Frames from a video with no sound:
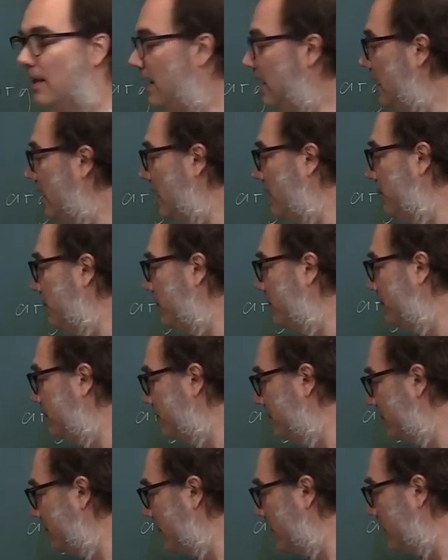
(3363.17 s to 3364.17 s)

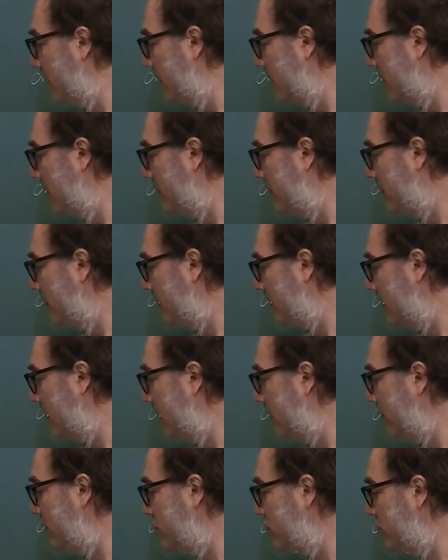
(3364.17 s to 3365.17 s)

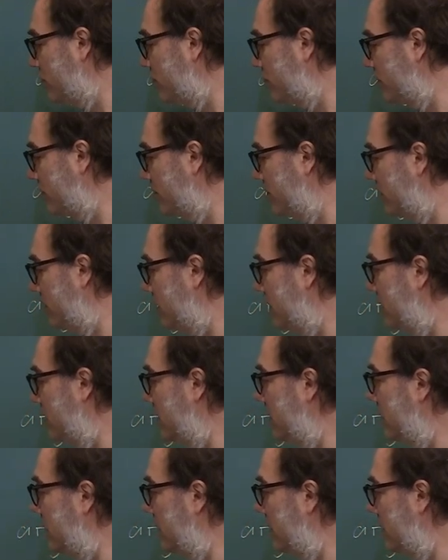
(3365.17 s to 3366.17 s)
Here we shoot
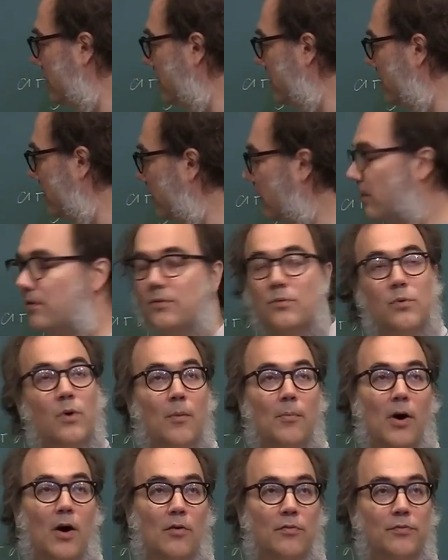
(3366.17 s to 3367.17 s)
to
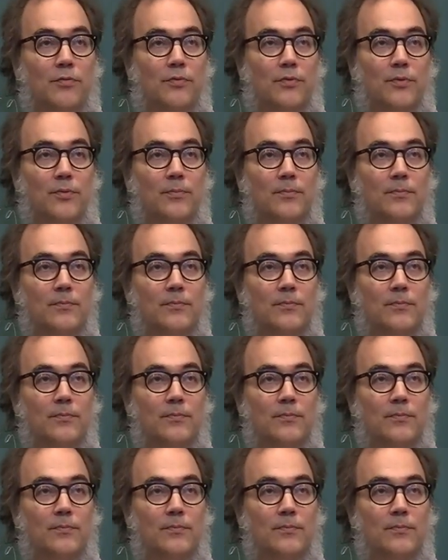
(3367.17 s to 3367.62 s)
above.